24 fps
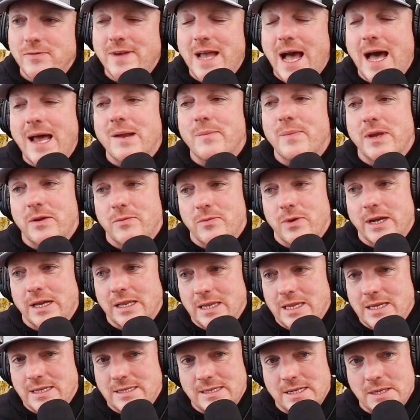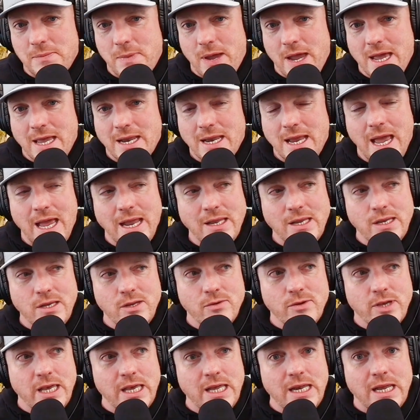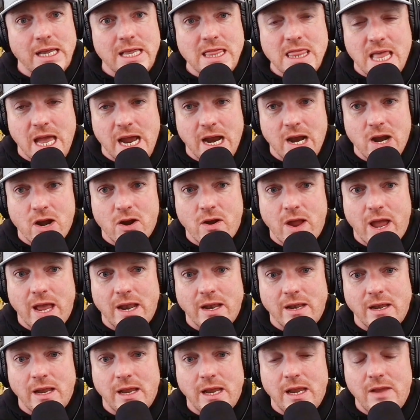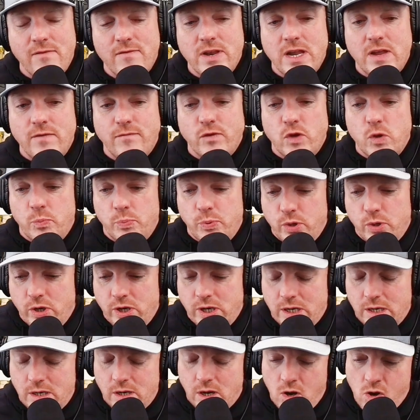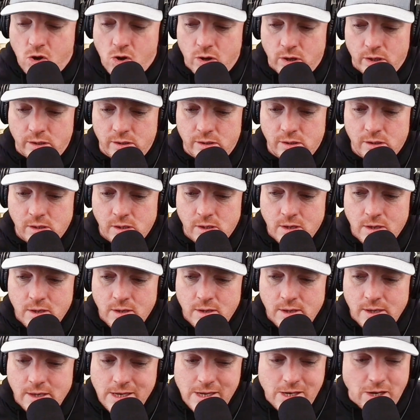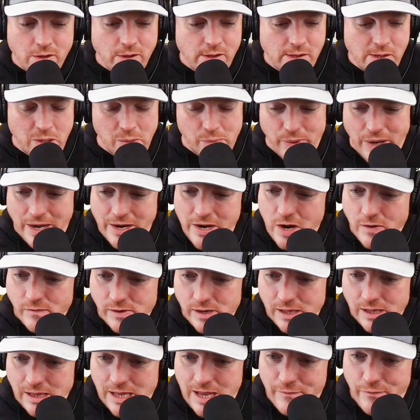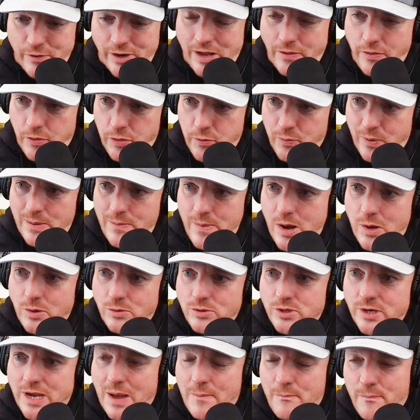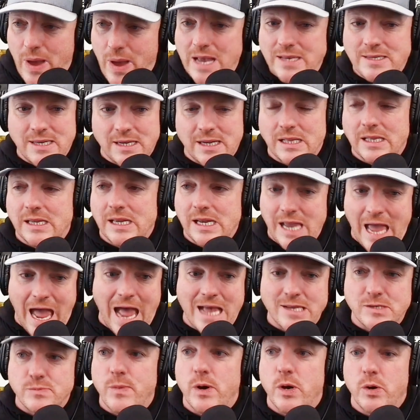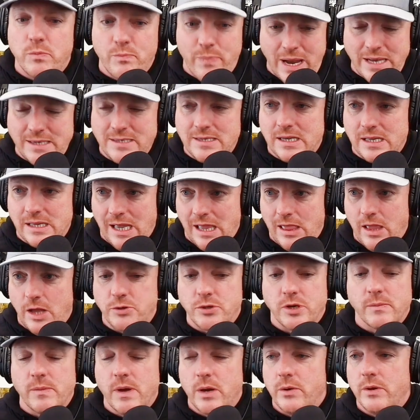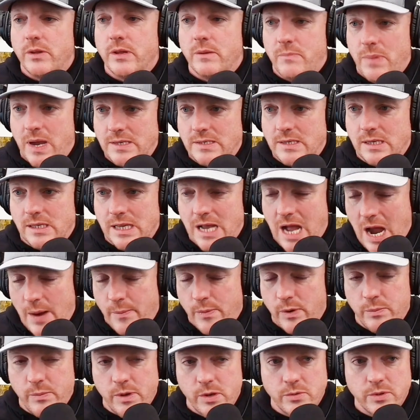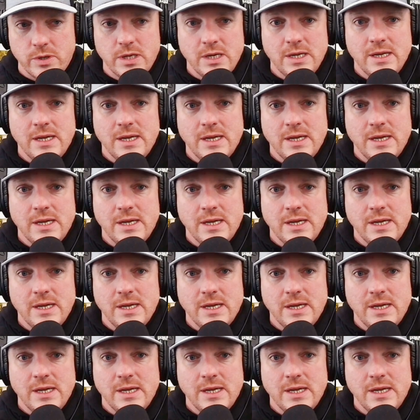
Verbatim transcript: got to be realistic, man. And you get in there, and even if you put it on, you know, the little button over to the left where you got the three modes, you got basically gas mode, basically electric mode, and then basically hybrid mode.